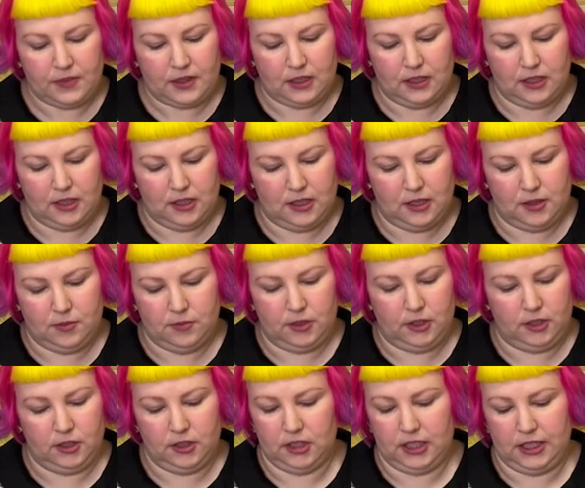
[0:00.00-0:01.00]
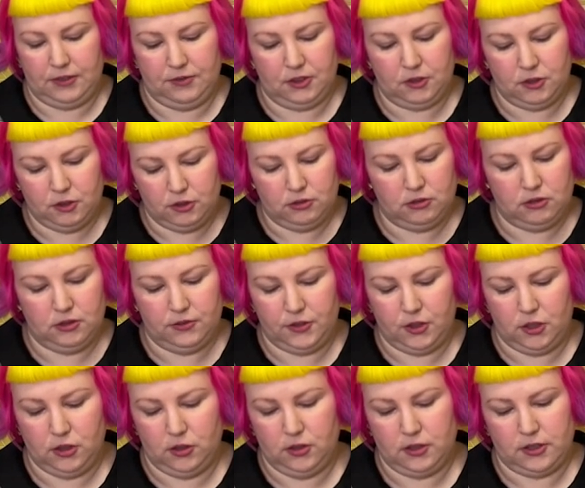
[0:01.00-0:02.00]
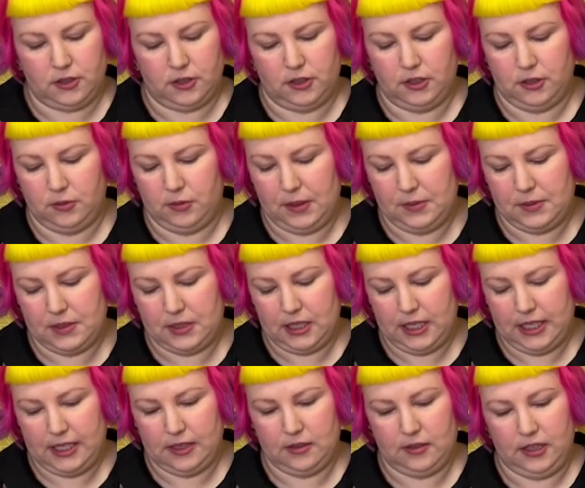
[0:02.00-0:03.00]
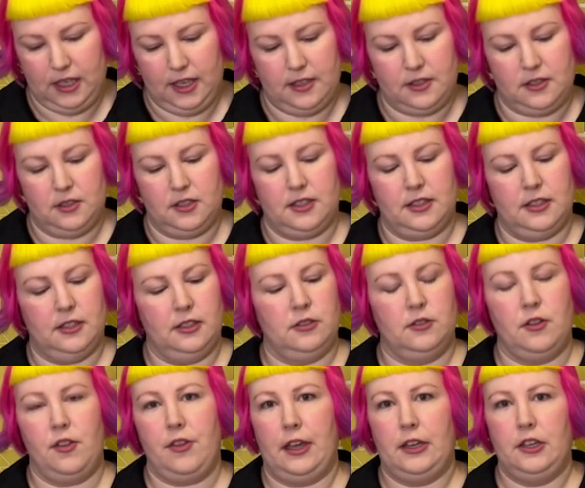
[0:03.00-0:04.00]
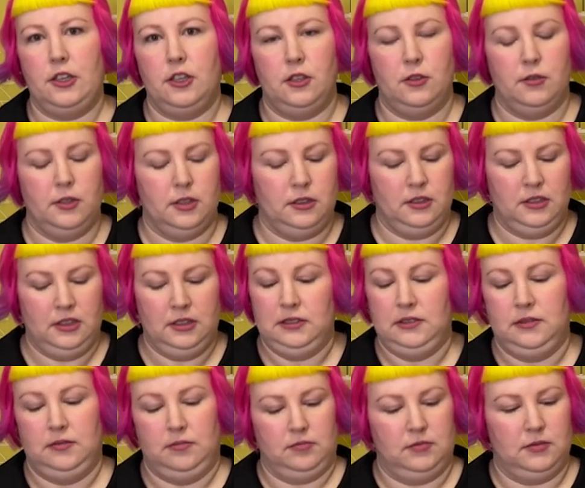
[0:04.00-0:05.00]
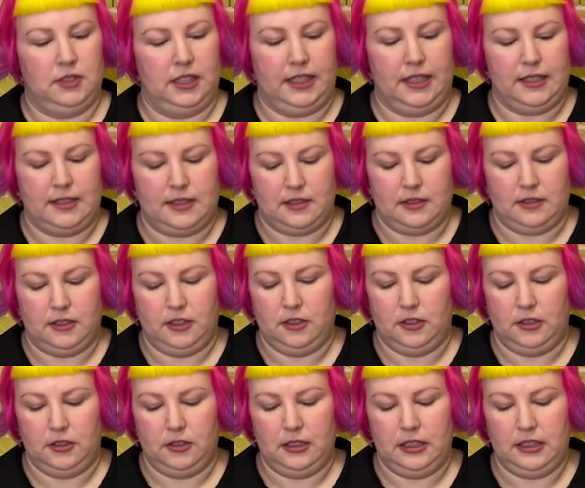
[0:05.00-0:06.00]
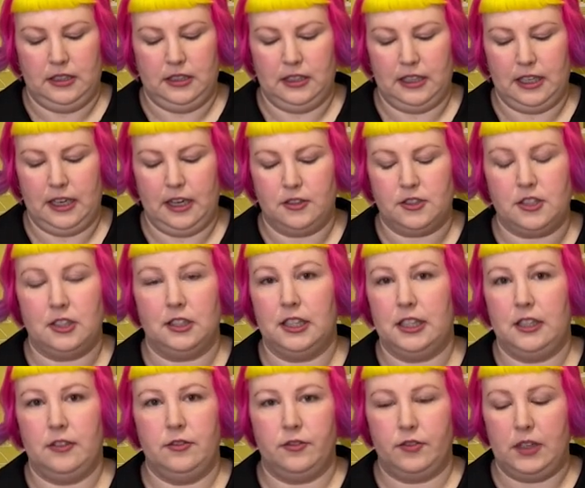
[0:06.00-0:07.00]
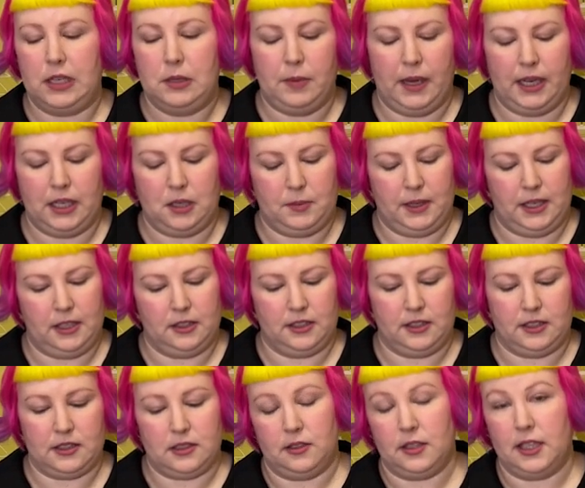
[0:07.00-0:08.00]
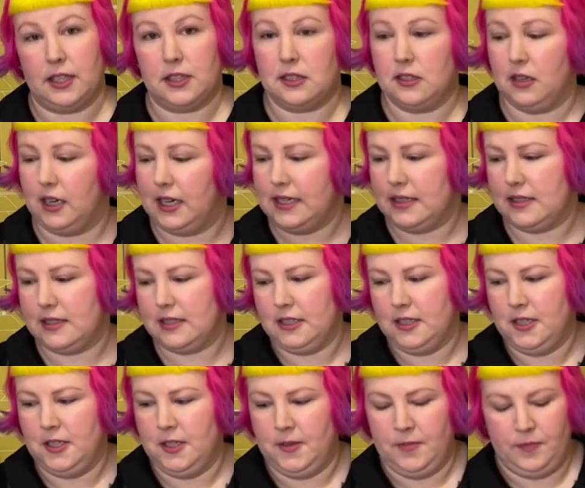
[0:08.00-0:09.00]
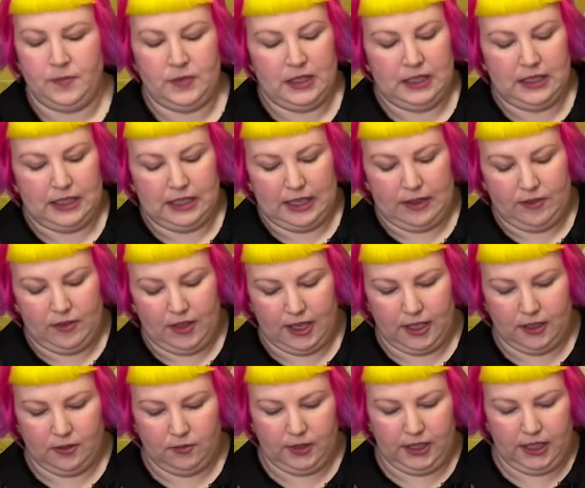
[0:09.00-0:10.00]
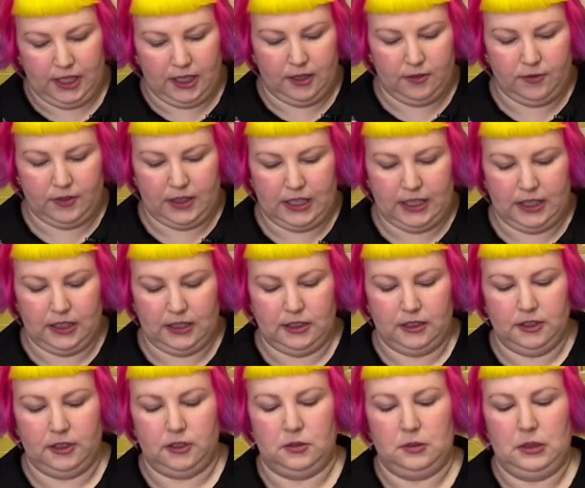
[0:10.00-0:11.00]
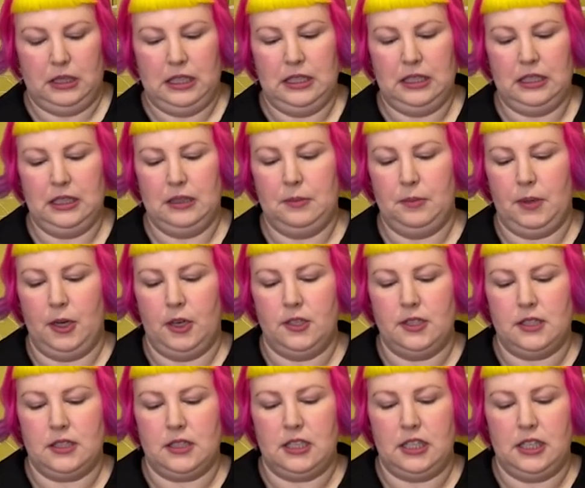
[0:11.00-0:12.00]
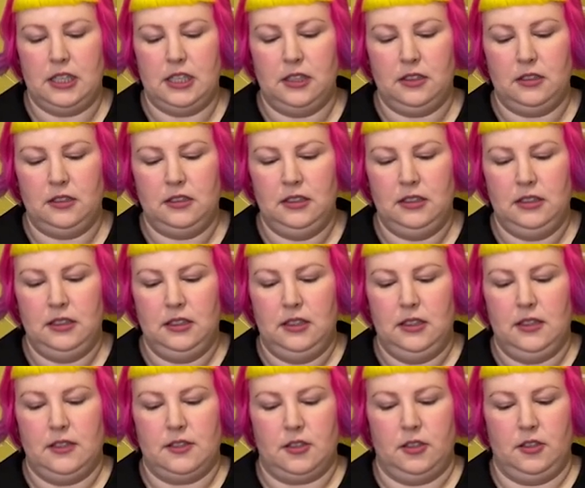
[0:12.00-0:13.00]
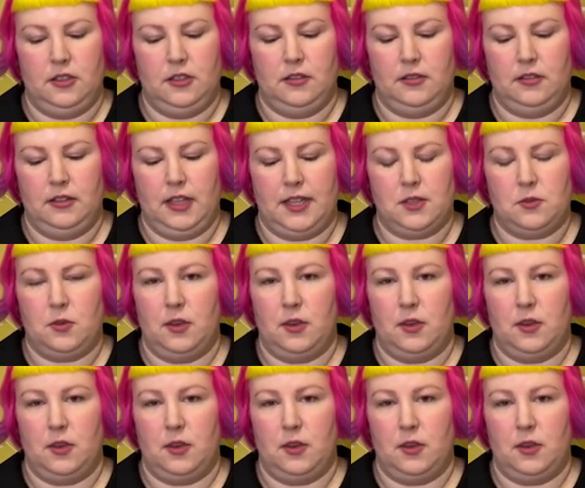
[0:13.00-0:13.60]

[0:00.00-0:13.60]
you can leave a Google review. It's got her website. Yeah, so just a little thank you, and I guess, you know, how to leave feedback about it. So that's nice. And then we have a little poster here, So that's why I